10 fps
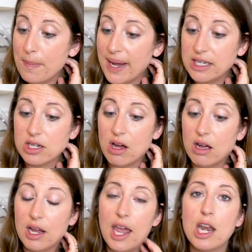my
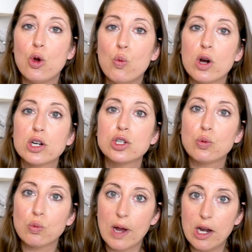dog and it worked
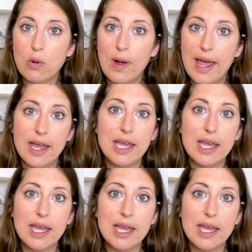right away.